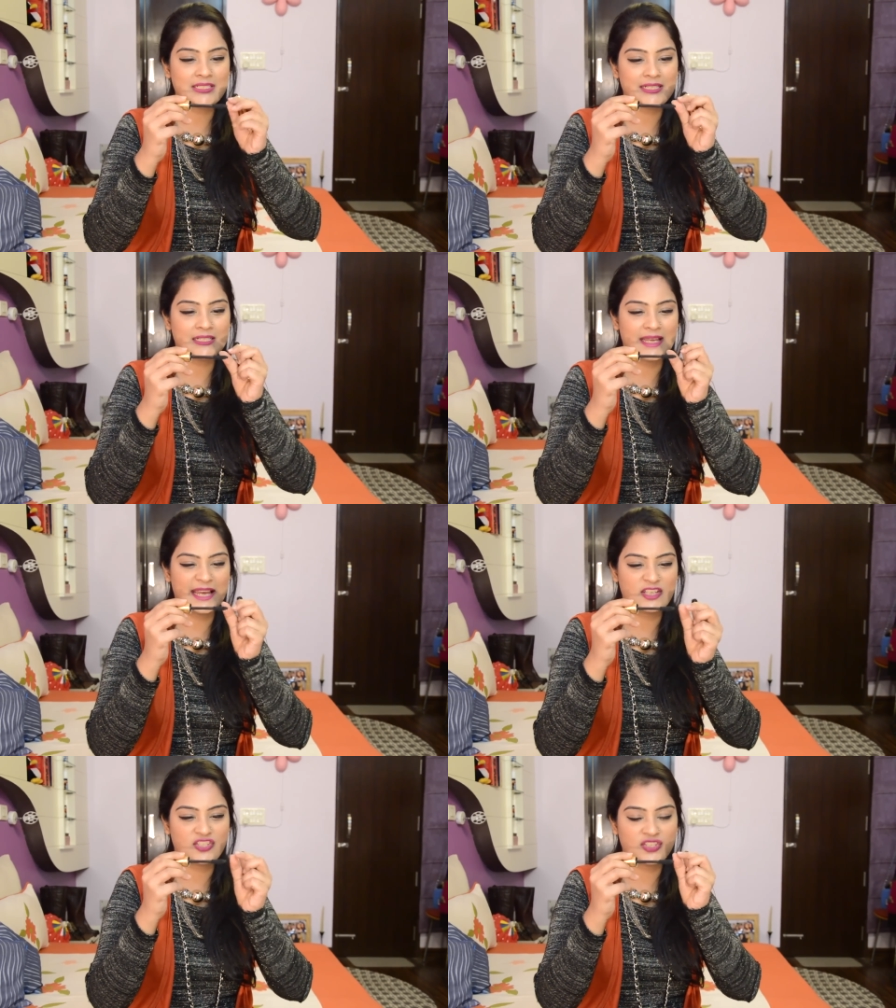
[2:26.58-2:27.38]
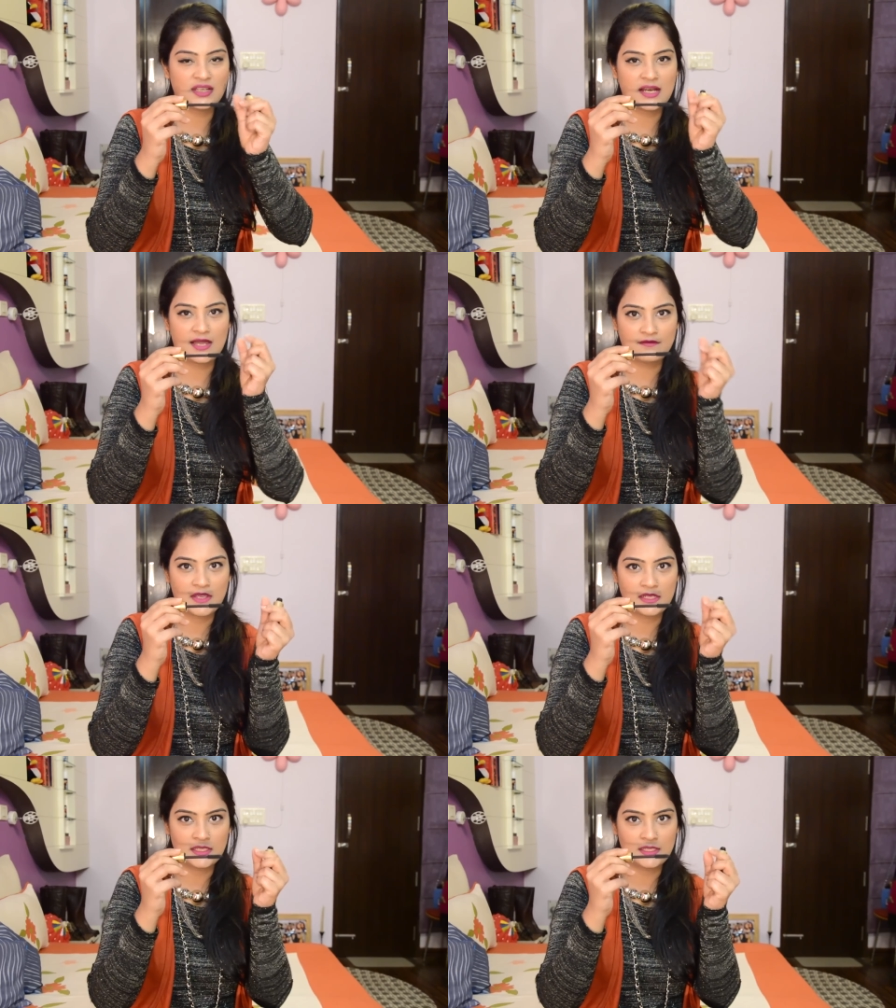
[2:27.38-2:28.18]
like an edgy and
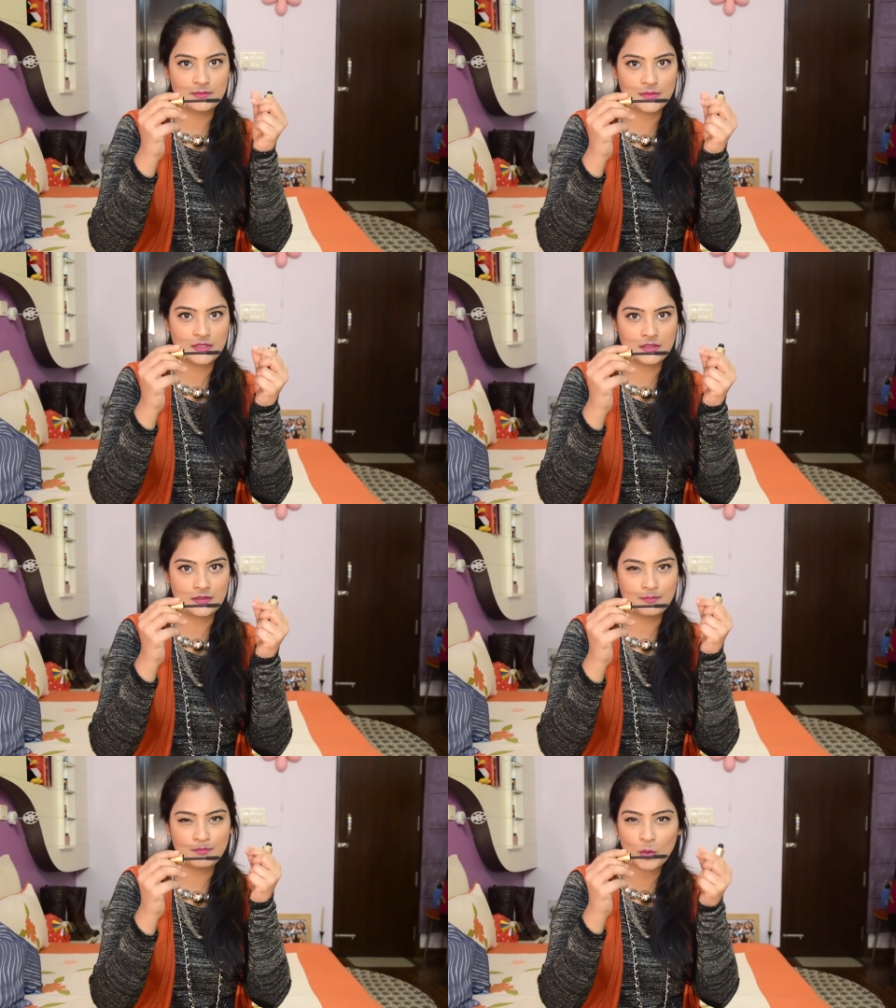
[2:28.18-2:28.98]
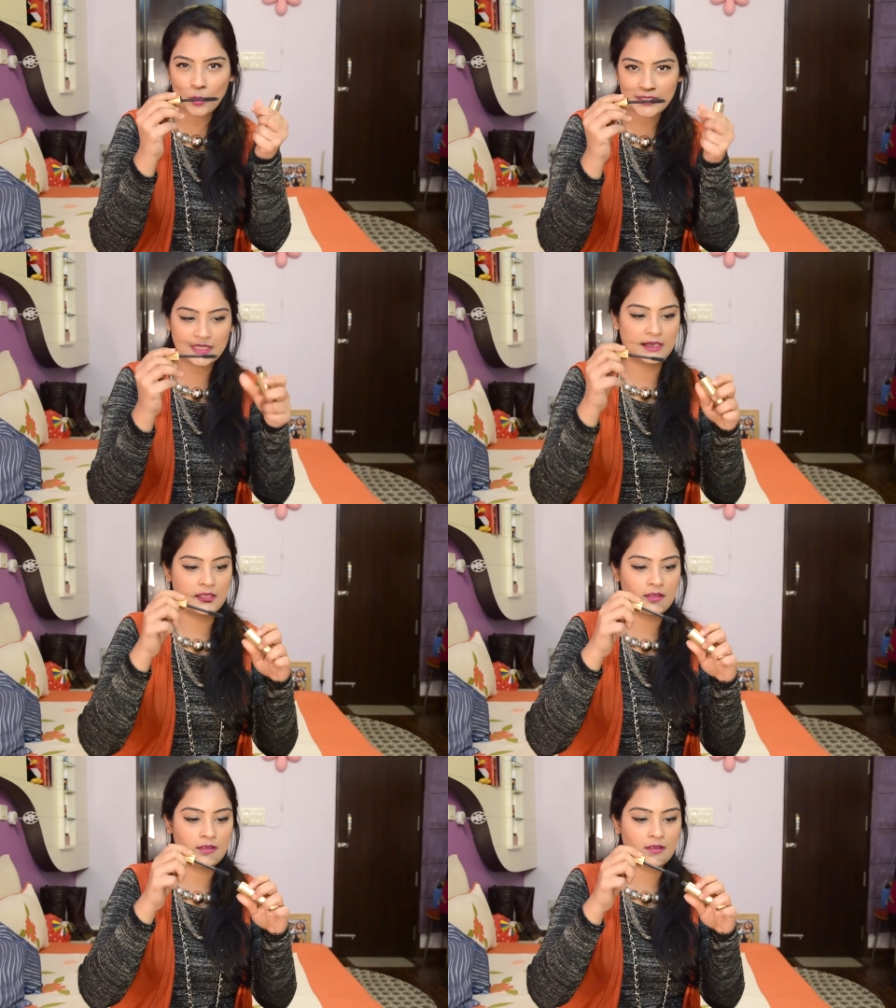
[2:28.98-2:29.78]
very
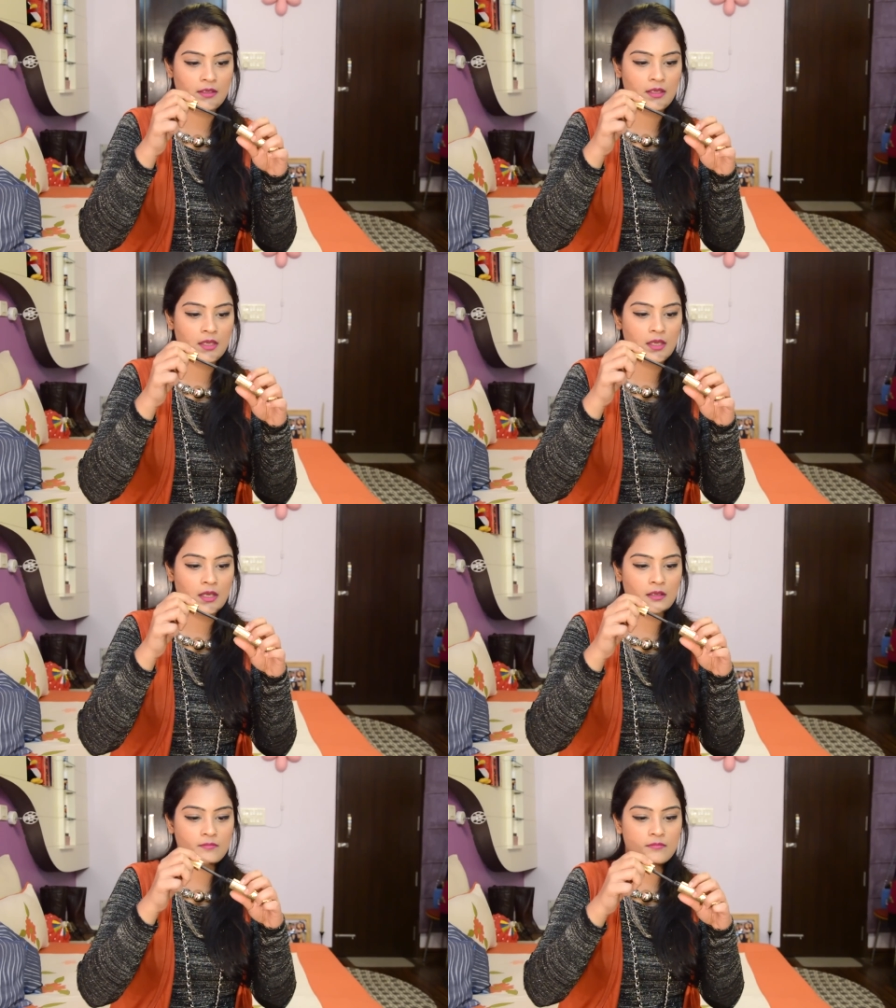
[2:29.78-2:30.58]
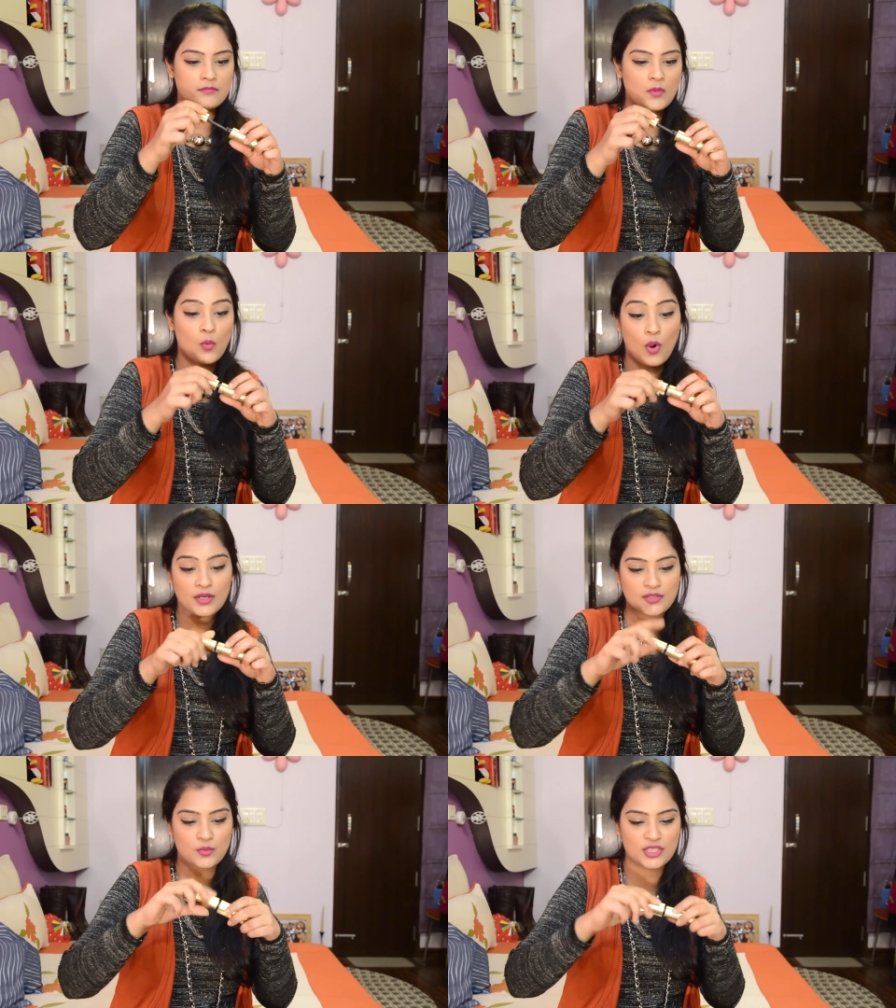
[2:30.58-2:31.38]
pokey
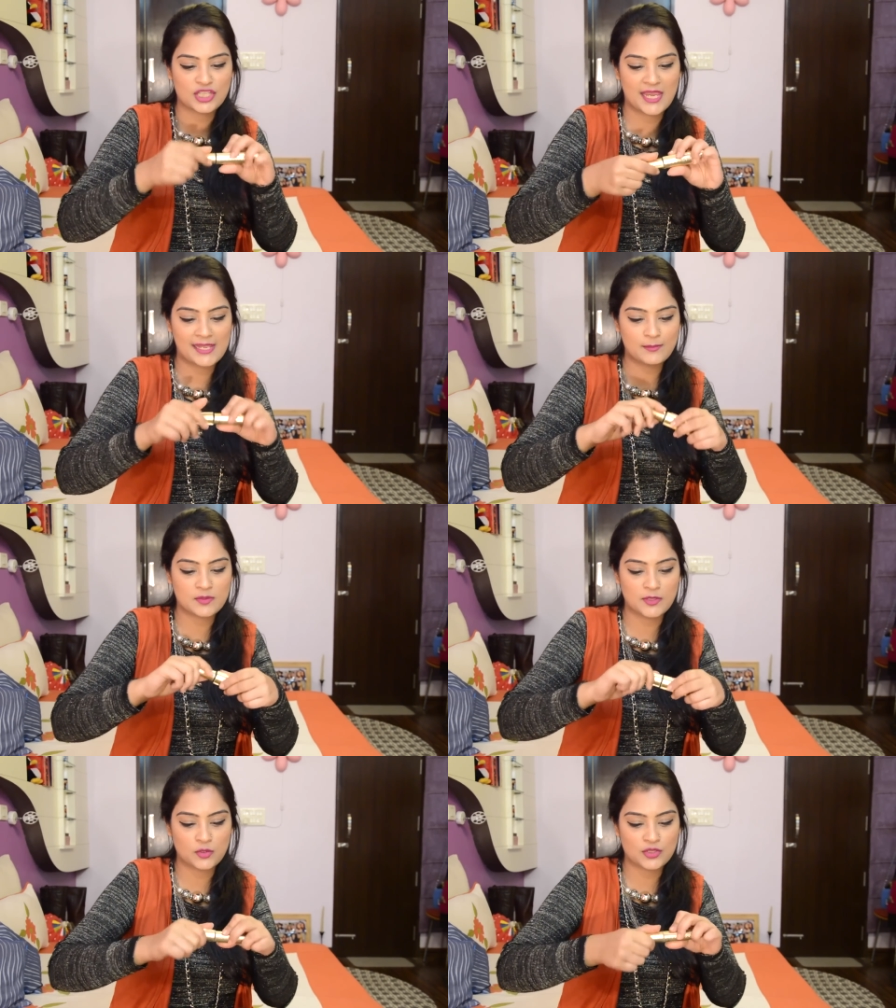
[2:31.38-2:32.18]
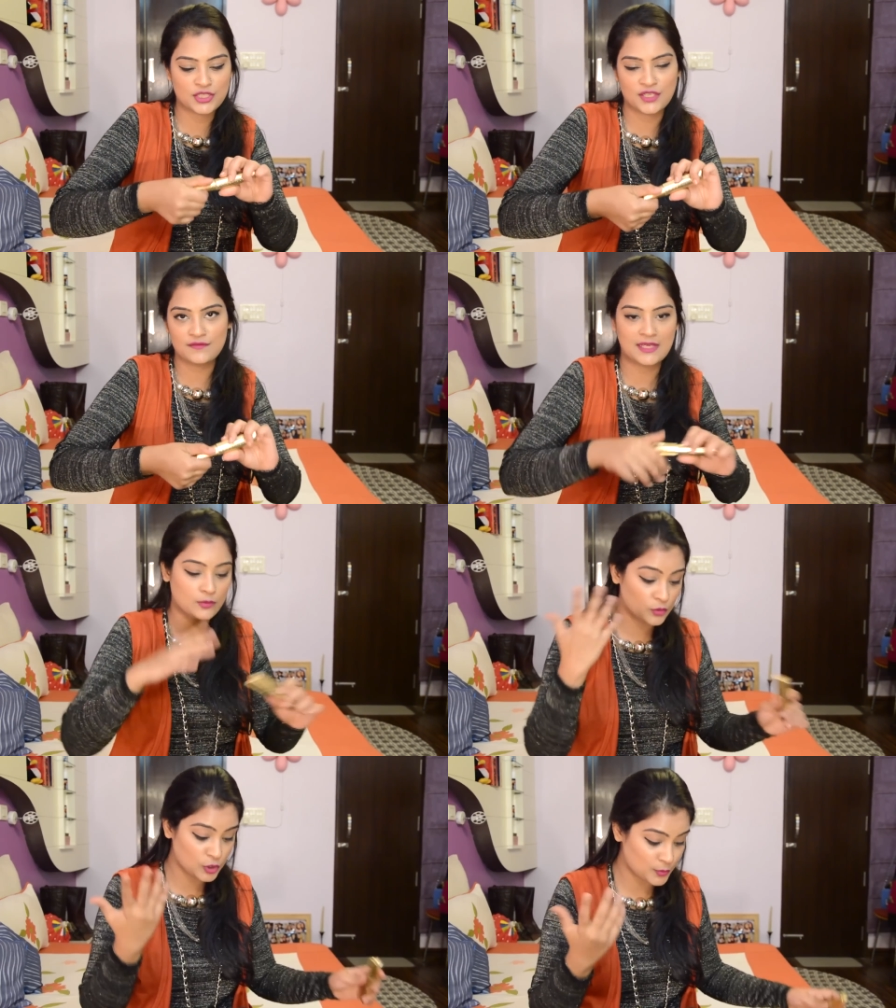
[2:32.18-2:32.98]
wand, which helps me to achieve
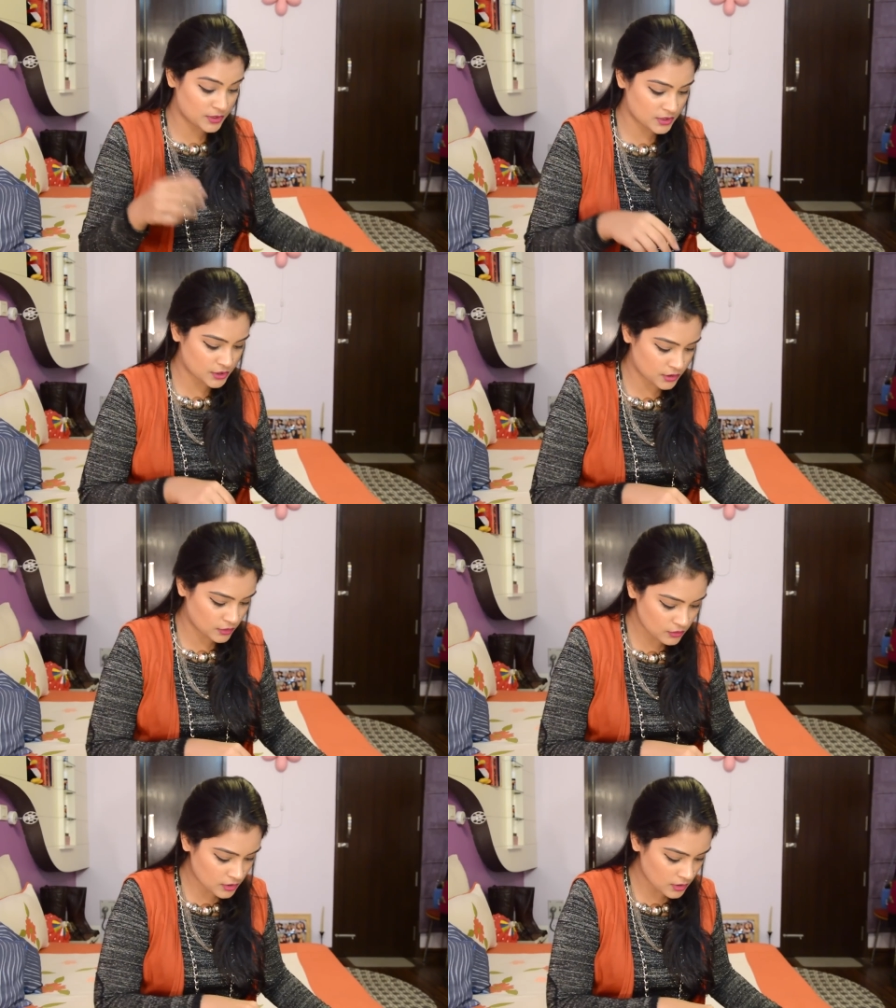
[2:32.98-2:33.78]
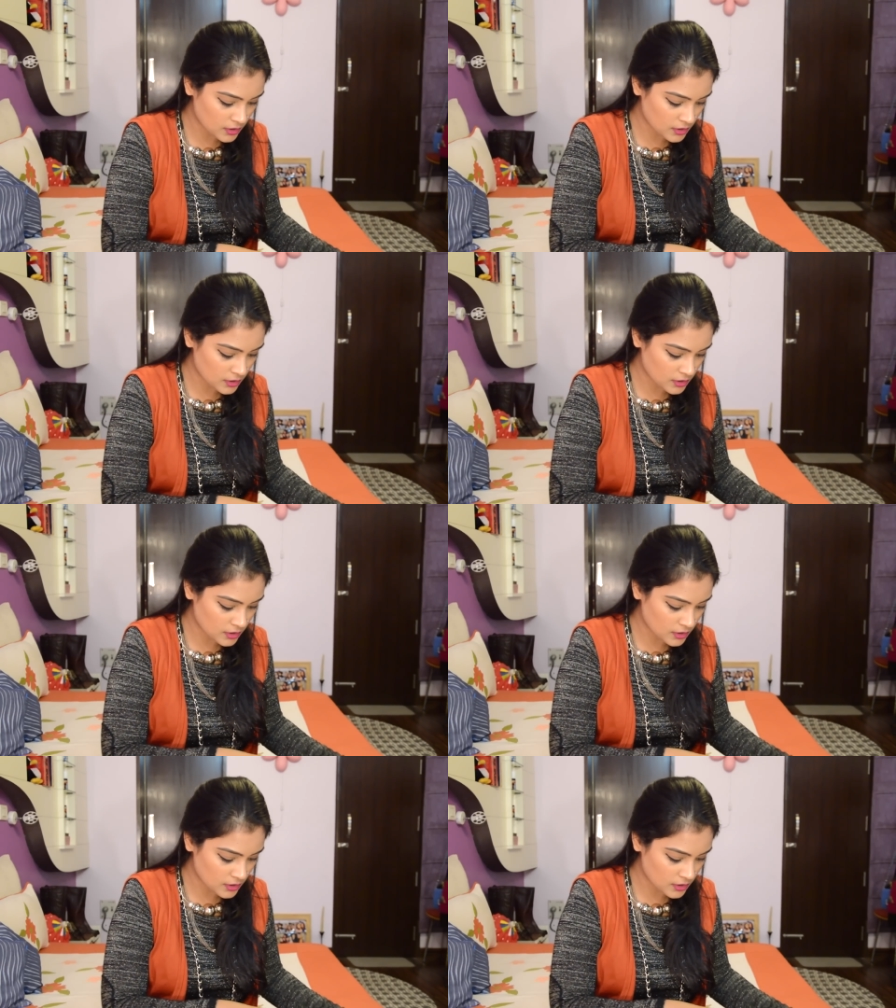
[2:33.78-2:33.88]
that voluminous look.